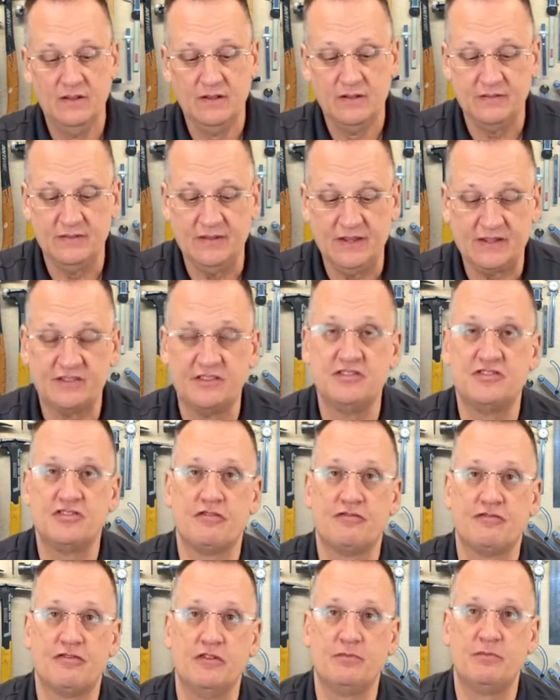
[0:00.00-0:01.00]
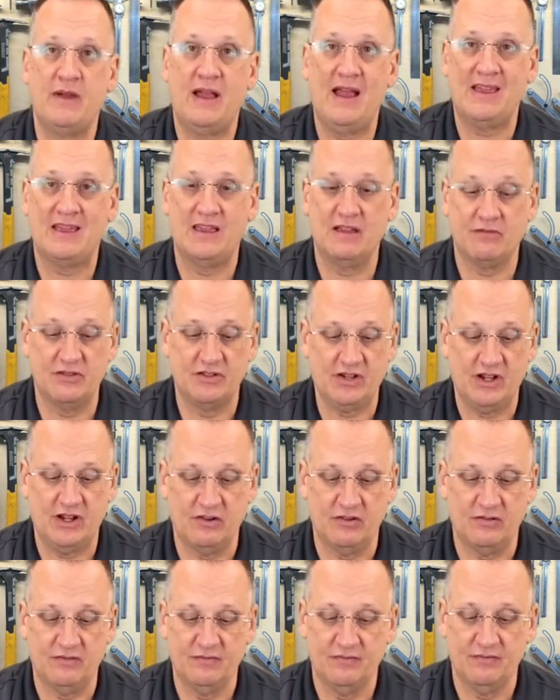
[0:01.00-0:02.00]
Next is our front packing
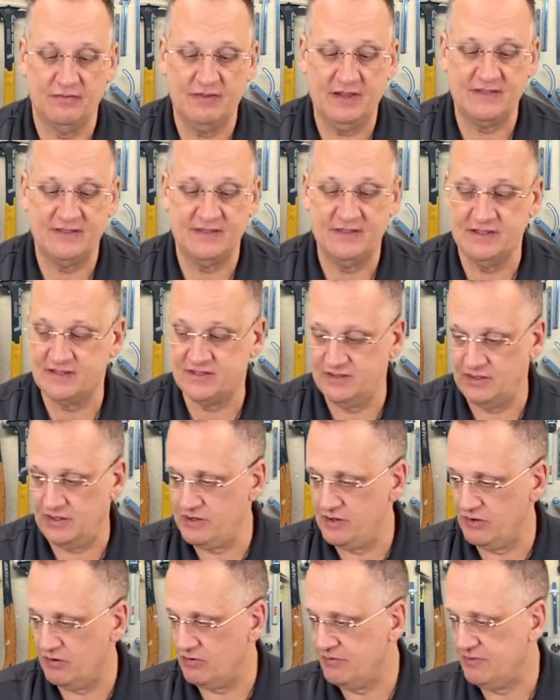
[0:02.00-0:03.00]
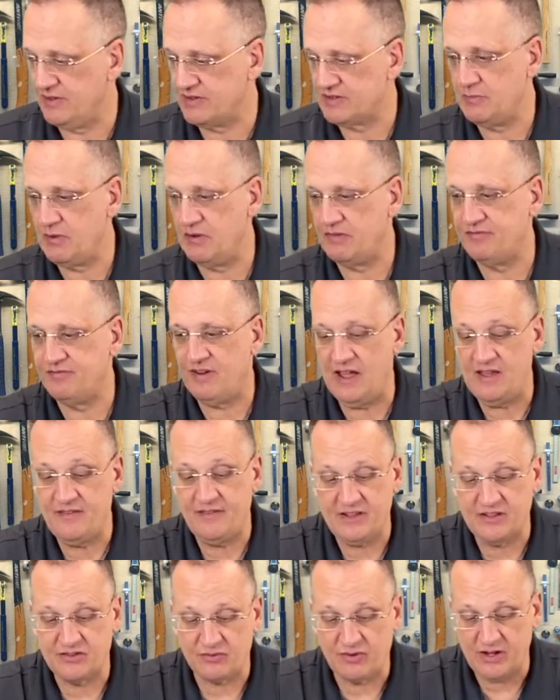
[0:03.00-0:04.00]
retainer. That's this nut here. That's going to be a
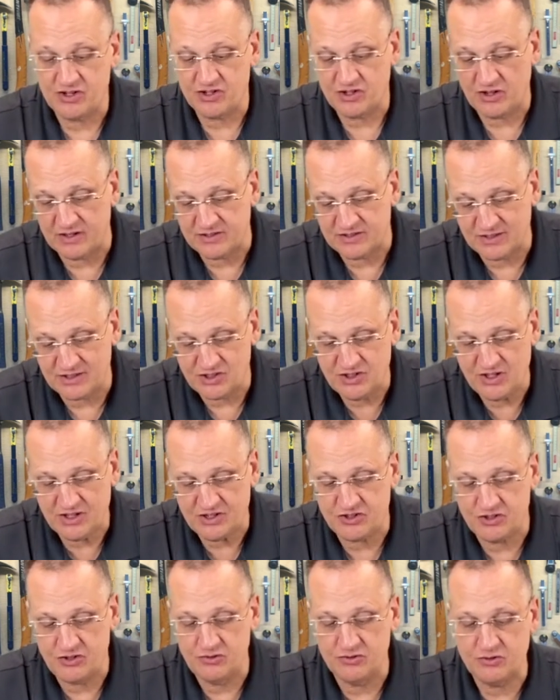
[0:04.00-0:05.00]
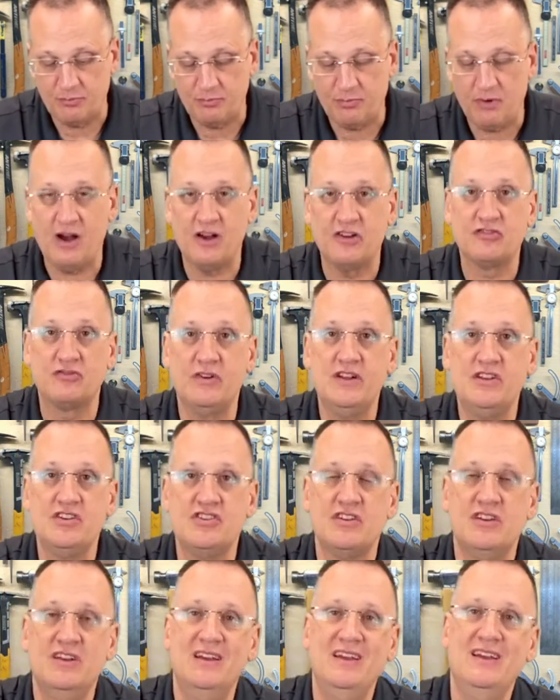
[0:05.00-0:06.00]
5/8 wrench. I suggest you use a box wrench.